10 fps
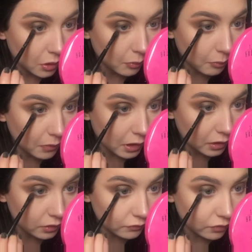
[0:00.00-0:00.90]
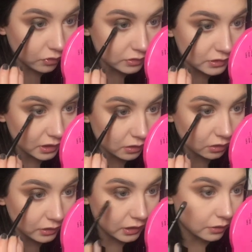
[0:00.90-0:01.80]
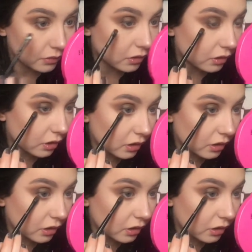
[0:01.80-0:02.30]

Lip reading: Mainly focusing on the outer corner.